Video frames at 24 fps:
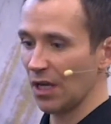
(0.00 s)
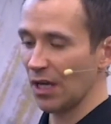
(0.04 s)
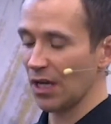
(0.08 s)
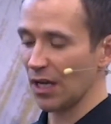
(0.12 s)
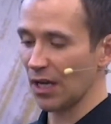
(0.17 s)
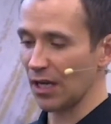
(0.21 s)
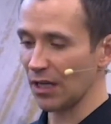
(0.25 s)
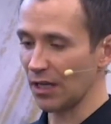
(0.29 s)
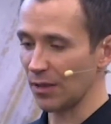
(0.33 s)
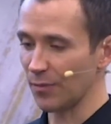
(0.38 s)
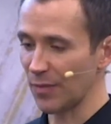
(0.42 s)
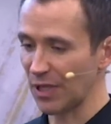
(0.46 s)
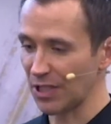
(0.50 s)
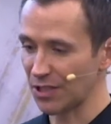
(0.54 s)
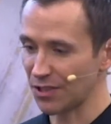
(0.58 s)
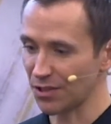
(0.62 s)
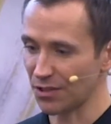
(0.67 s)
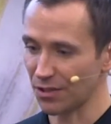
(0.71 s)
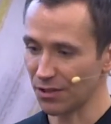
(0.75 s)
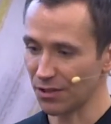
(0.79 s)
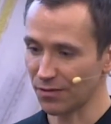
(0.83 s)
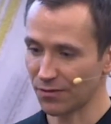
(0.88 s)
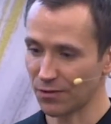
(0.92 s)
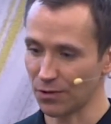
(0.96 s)
And I
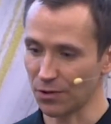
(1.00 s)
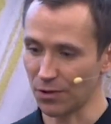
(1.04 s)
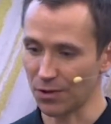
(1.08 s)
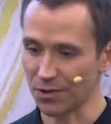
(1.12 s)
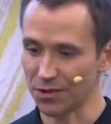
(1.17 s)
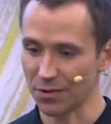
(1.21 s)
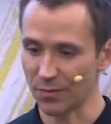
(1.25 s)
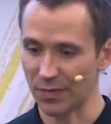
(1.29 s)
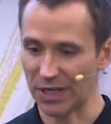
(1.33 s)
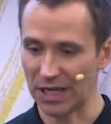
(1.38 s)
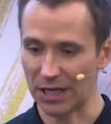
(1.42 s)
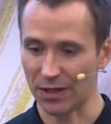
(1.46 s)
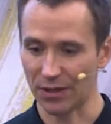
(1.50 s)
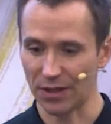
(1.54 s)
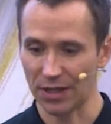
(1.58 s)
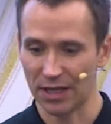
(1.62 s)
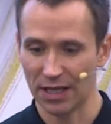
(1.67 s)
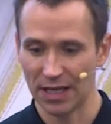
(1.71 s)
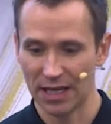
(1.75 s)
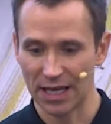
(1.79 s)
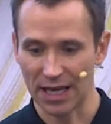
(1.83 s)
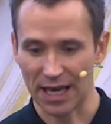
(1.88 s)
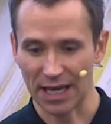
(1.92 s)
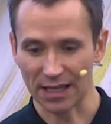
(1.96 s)
mentioned, of course, about
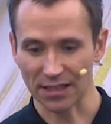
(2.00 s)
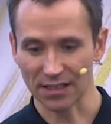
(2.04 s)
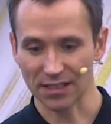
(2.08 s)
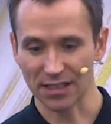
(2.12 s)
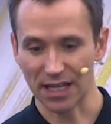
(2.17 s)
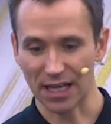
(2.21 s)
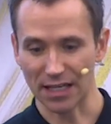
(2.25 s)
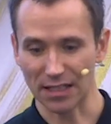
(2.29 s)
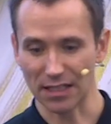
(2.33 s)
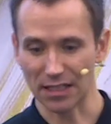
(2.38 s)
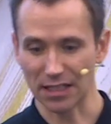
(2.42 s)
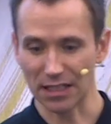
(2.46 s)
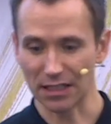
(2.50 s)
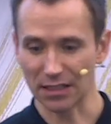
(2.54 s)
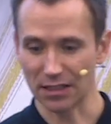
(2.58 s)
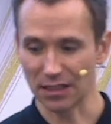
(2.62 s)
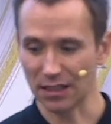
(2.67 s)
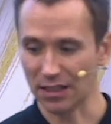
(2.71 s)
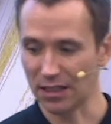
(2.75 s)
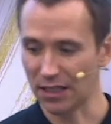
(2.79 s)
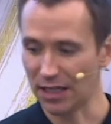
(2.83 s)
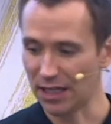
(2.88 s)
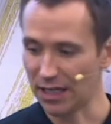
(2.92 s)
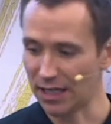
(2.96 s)
extending
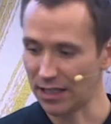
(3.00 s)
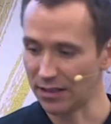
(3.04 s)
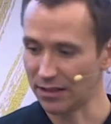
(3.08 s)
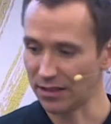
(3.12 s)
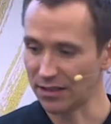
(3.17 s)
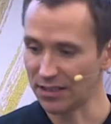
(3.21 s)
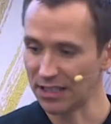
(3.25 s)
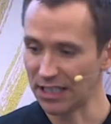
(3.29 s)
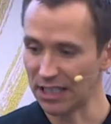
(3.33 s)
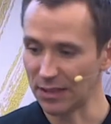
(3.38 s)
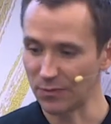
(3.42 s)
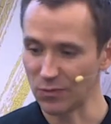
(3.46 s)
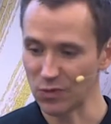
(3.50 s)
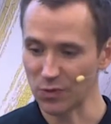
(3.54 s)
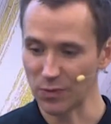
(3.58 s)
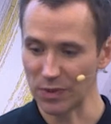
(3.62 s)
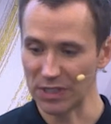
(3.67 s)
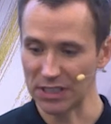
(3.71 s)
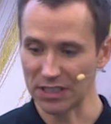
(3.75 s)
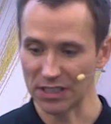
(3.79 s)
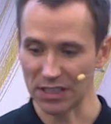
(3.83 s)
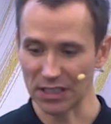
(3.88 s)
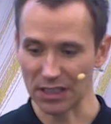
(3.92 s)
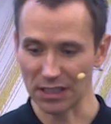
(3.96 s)
the Teams
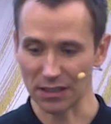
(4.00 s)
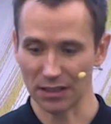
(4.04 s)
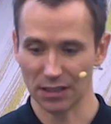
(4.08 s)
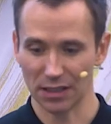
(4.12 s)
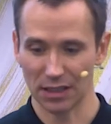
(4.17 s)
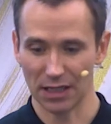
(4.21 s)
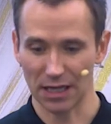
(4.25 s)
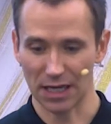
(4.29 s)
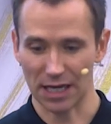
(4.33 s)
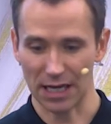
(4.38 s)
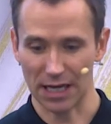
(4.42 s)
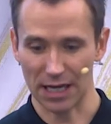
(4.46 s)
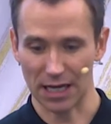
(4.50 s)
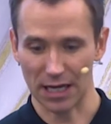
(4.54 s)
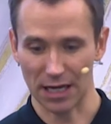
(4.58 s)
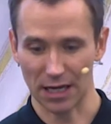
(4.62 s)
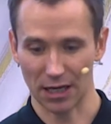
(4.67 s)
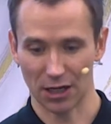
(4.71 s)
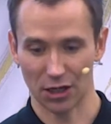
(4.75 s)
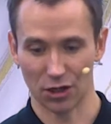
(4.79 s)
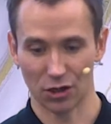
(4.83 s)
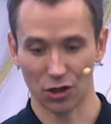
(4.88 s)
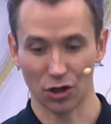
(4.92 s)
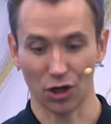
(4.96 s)
meeting
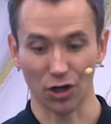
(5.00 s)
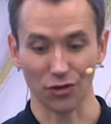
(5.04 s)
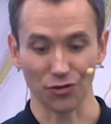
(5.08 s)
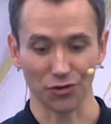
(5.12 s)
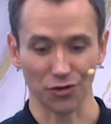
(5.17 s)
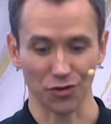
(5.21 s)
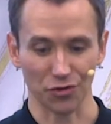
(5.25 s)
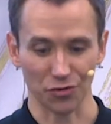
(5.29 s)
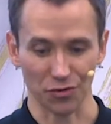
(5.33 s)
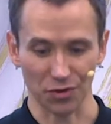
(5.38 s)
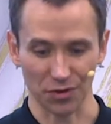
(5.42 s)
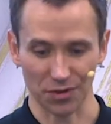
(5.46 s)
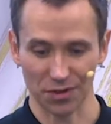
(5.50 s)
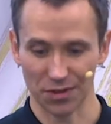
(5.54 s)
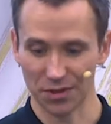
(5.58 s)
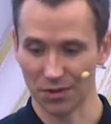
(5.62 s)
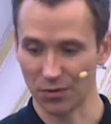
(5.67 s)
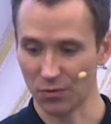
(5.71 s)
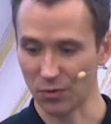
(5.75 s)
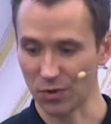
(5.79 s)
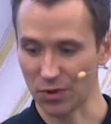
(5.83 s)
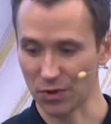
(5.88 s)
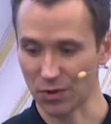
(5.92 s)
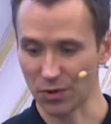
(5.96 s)
construct
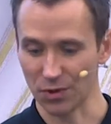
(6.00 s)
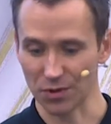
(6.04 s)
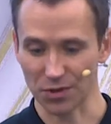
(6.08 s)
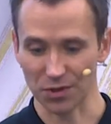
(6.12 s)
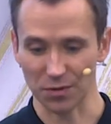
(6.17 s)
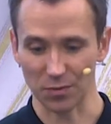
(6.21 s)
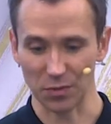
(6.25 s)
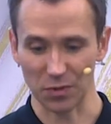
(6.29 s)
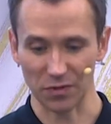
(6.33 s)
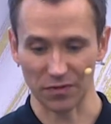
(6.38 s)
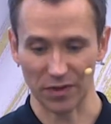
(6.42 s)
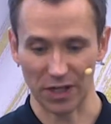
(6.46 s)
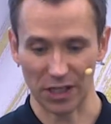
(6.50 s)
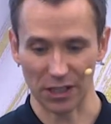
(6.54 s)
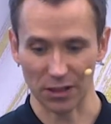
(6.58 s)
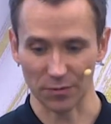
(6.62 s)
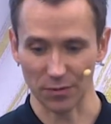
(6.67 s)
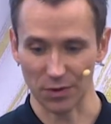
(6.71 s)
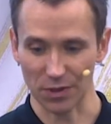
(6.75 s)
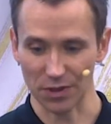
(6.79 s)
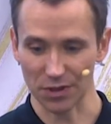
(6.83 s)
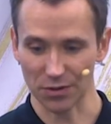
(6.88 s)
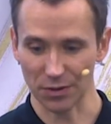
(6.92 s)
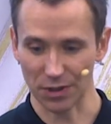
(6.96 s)
with custom
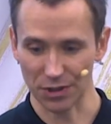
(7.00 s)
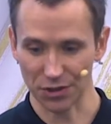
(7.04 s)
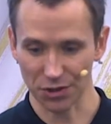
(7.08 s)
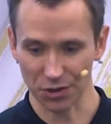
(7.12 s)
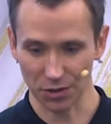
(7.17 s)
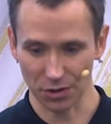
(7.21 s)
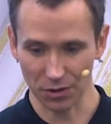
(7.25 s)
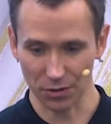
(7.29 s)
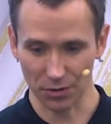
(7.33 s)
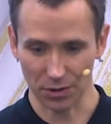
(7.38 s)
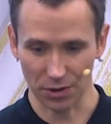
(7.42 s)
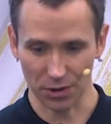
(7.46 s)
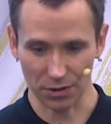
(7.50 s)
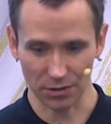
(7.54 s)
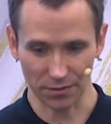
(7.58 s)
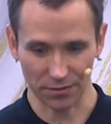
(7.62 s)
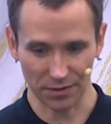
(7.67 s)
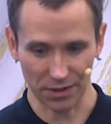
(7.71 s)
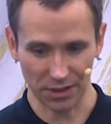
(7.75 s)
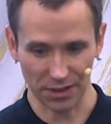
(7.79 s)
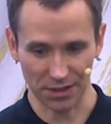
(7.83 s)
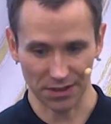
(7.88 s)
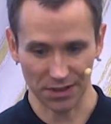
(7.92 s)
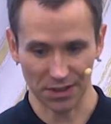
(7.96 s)
development. So I'll show you all of
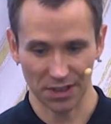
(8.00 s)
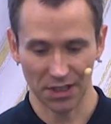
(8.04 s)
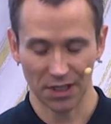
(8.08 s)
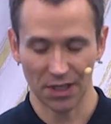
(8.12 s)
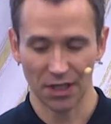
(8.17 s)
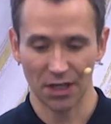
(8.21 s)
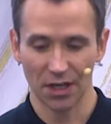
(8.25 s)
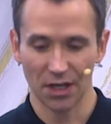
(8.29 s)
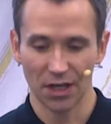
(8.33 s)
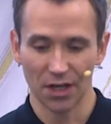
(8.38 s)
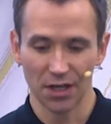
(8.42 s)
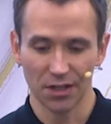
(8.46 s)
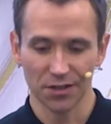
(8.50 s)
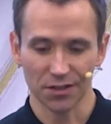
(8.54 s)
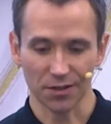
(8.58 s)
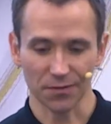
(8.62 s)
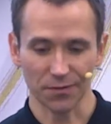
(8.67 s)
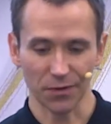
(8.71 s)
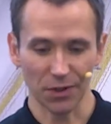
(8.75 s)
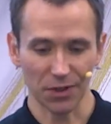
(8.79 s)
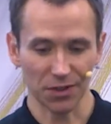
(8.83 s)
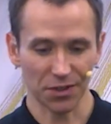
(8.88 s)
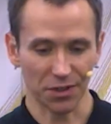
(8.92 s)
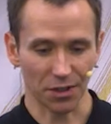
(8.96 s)
these. So
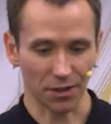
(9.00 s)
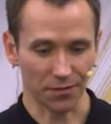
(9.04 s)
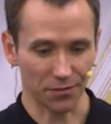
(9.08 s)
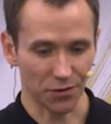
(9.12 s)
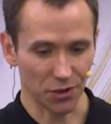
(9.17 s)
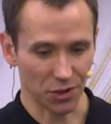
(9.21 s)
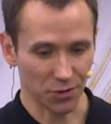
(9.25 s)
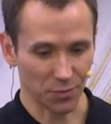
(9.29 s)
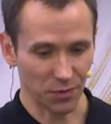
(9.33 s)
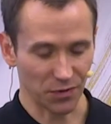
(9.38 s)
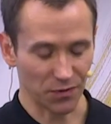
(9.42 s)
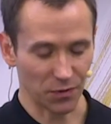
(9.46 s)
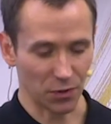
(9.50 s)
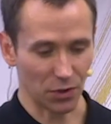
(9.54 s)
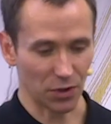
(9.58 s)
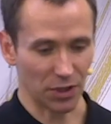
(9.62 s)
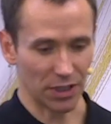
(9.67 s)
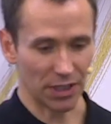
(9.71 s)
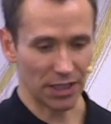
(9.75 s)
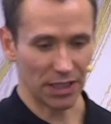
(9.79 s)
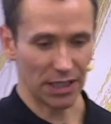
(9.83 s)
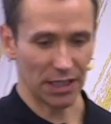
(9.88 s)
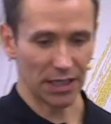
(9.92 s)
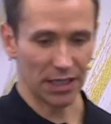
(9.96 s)
first off, just before
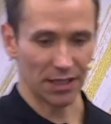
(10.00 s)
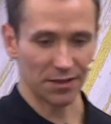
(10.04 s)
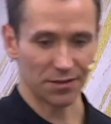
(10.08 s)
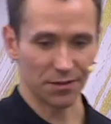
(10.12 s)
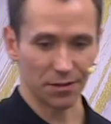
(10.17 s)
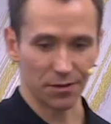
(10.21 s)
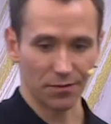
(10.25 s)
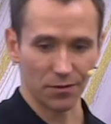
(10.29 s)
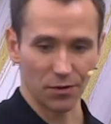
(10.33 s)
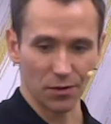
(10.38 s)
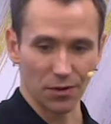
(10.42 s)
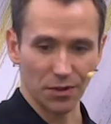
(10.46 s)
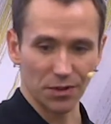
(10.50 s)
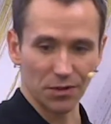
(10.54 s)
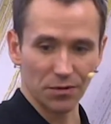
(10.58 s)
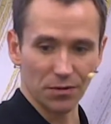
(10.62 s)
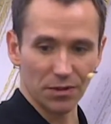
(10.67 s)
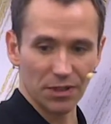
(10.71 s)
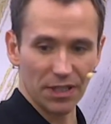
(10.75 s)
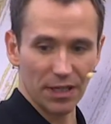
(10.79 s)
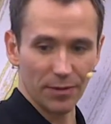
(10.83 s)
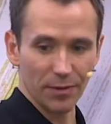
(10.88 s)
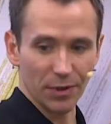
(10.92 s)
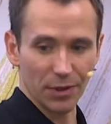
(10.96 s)
I sort of go into a
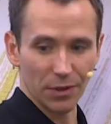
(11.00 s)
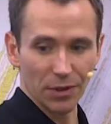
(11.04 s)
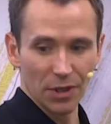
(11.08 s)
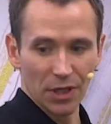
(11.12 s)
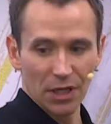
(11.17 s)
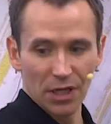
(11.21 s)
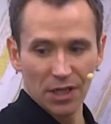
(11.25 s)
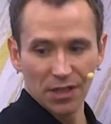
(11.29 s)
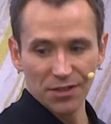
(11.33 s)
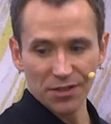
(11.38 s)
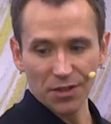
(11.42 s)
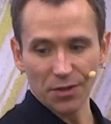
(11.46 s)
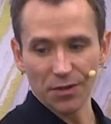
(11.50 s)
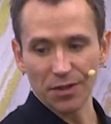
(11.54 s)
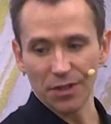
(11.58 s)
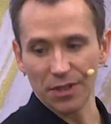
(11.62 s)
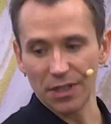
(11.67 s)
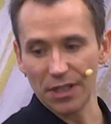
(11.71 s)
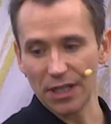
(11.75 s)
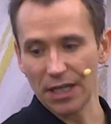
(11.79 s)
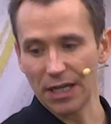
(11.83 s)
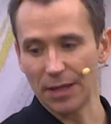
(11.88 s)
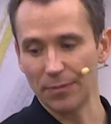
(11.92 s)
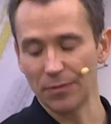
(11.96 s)
demo, so
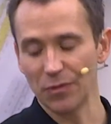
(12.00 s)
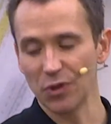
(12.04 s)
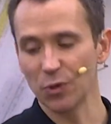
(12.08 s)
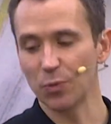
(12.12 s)
the